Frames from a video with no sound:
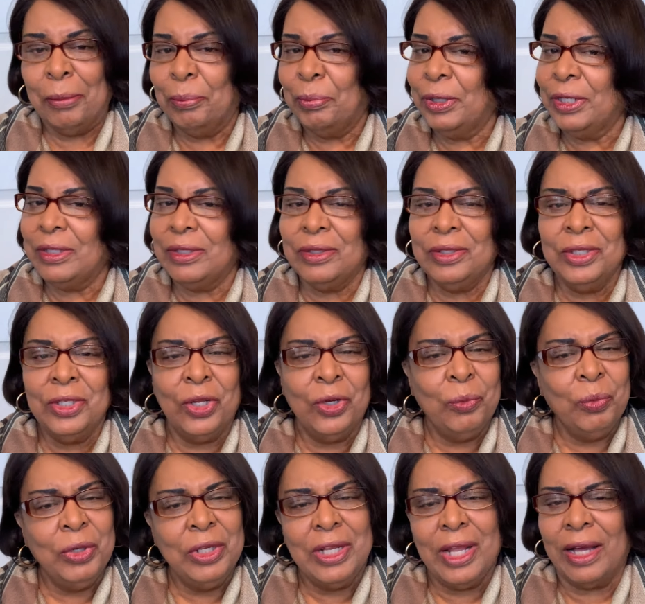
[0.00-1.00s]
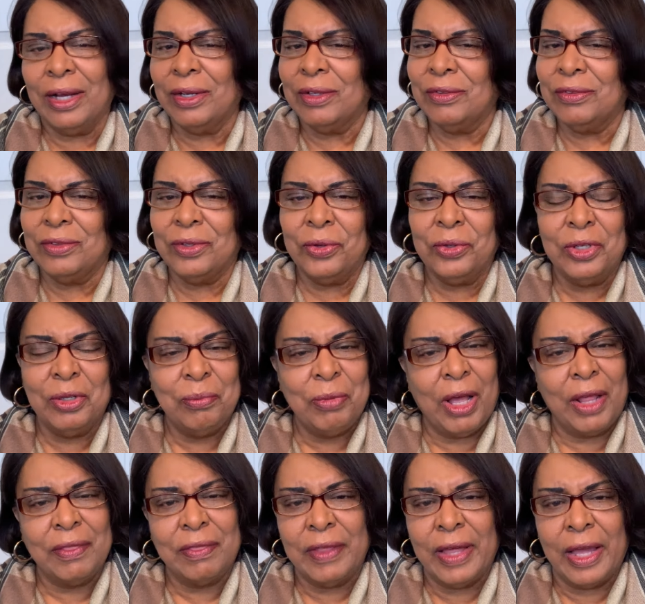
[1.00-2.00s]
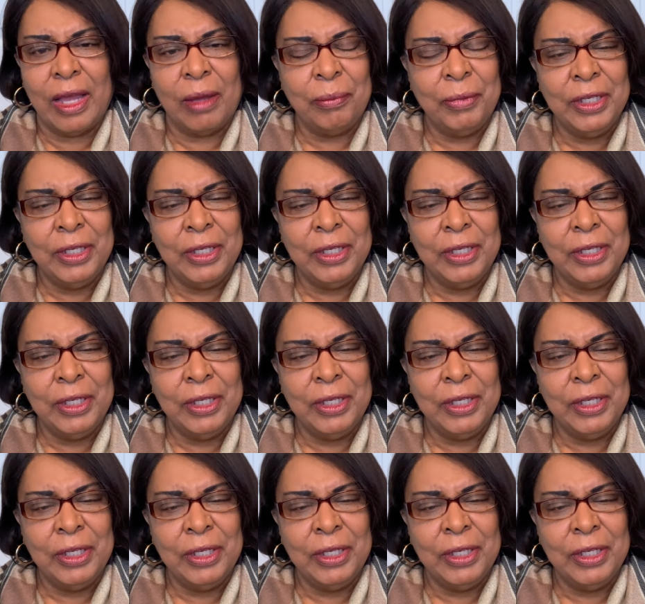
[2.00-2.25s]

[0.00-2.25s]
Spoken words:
But, you know, we're not concerned about that,